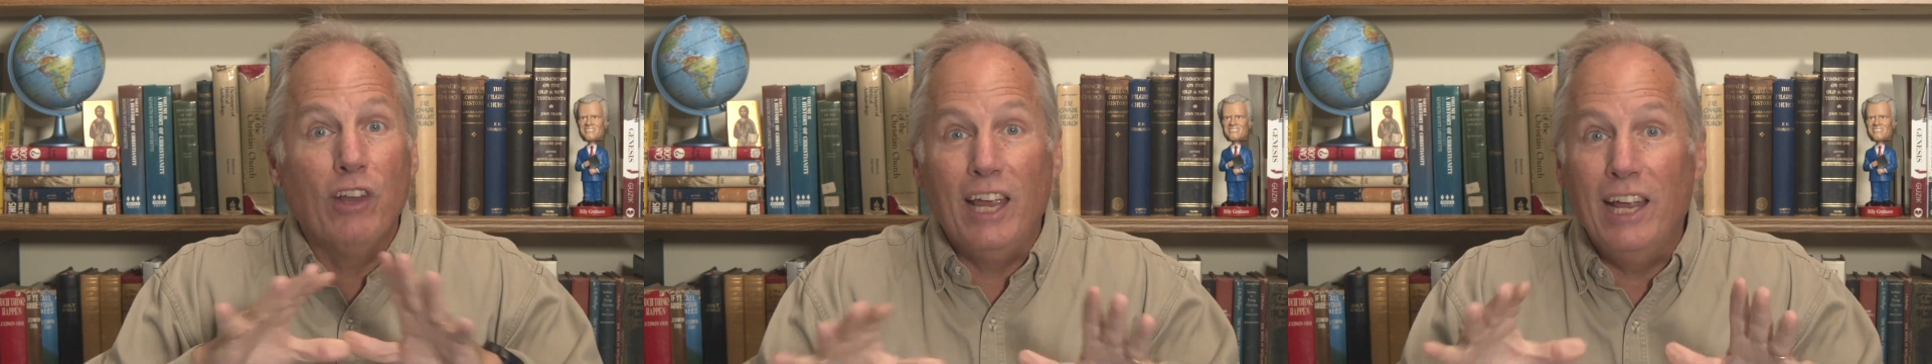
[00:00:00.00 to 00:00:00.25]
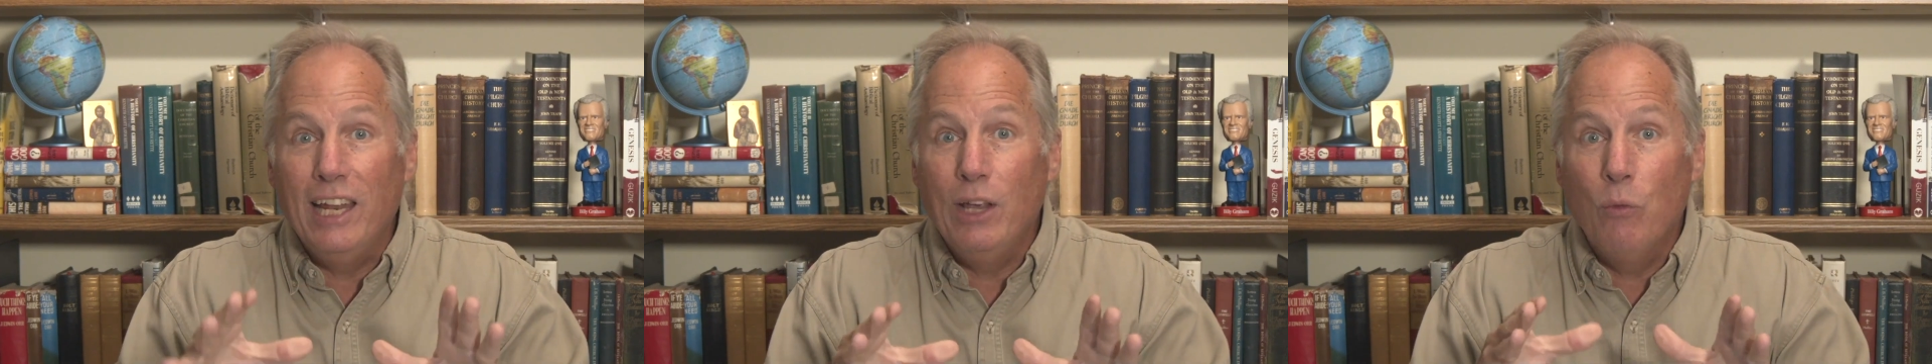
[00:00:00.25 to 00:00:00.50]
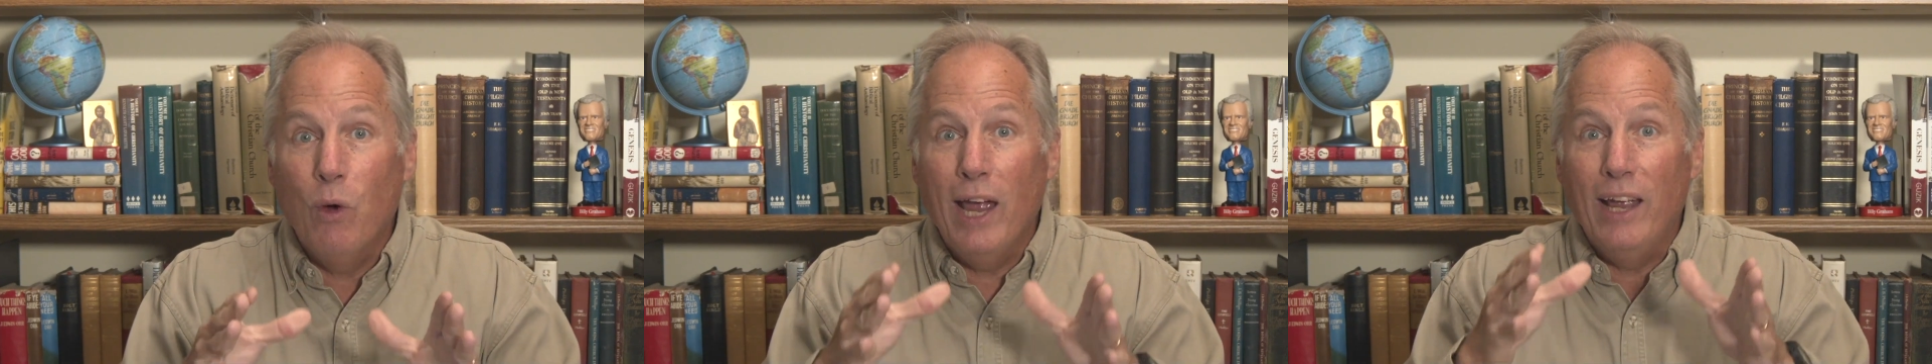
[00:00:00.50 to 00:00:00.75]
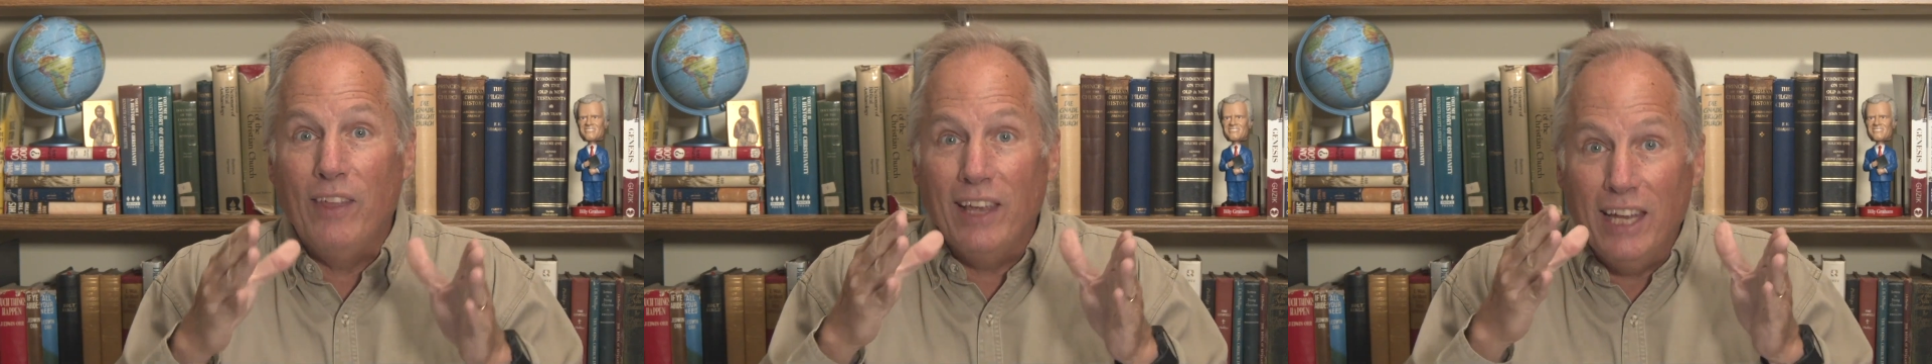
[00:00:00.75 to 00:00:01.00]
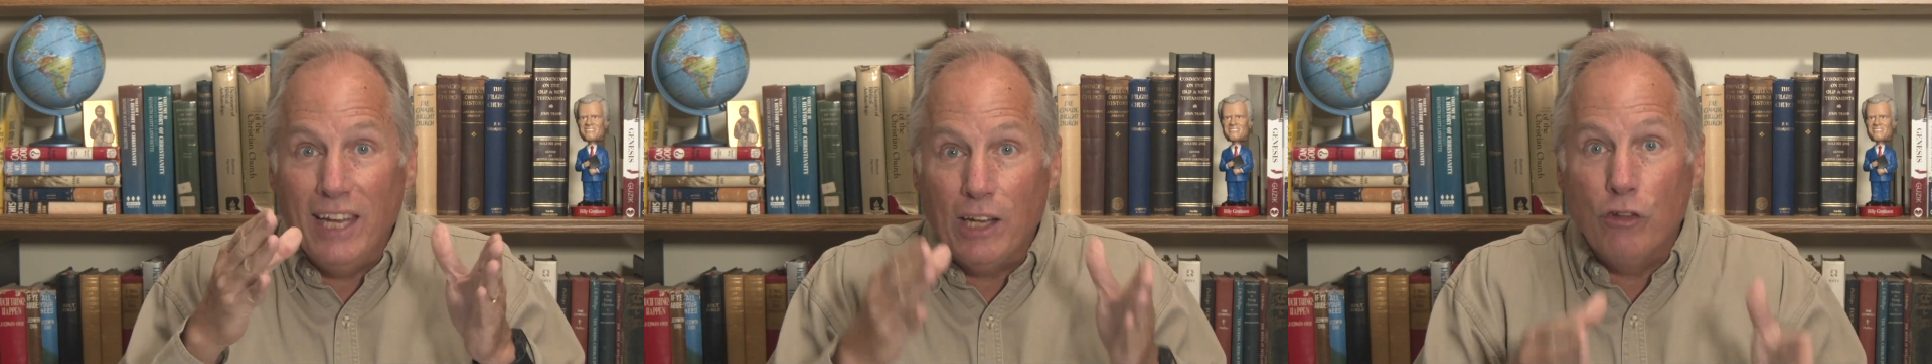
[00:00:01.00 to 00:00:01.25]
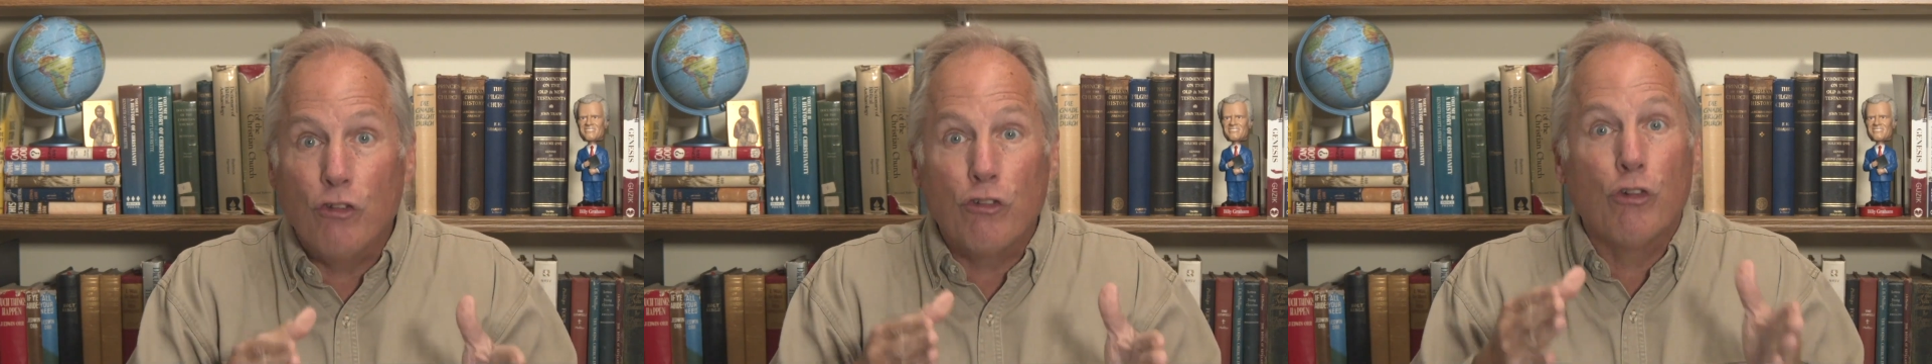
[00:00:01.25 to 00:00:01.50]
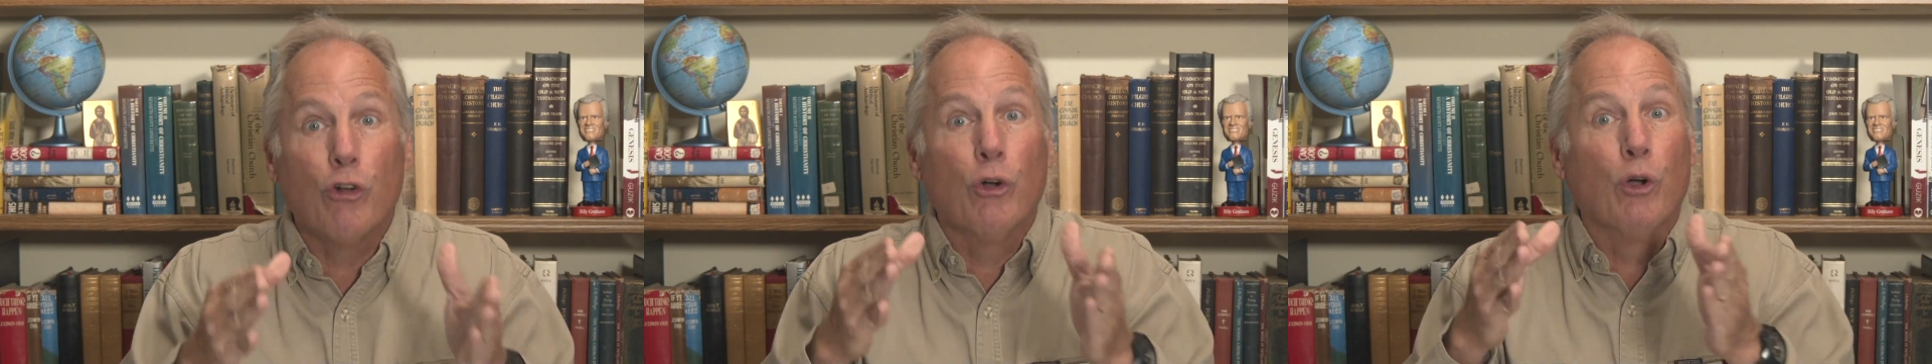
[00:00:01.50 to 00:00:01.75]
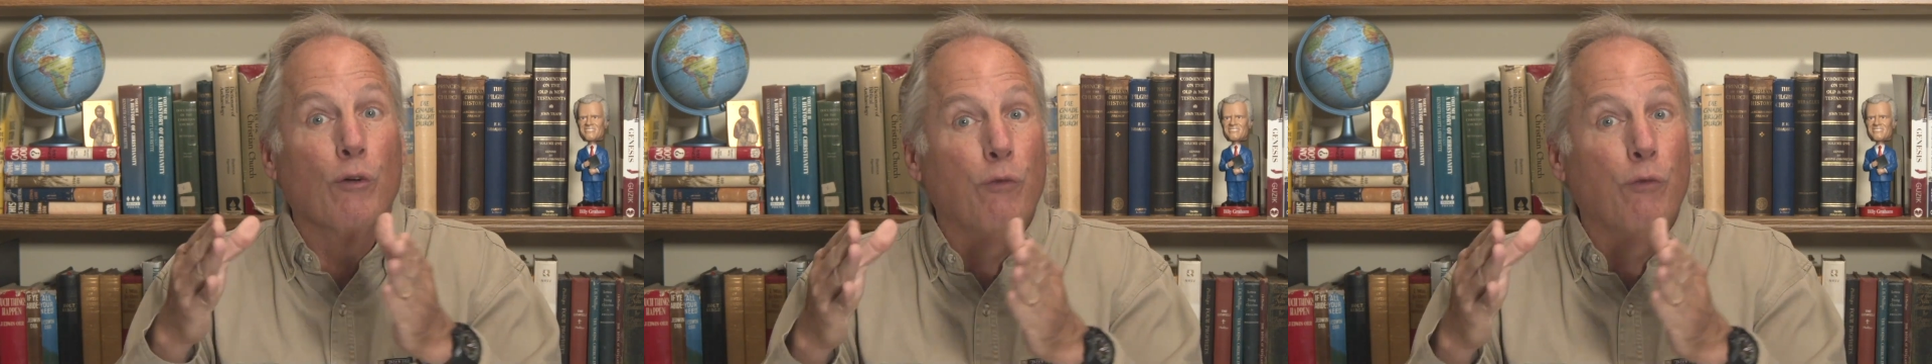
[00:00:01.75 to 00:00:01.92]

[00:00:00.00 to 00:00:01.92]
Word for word: any way that he can serve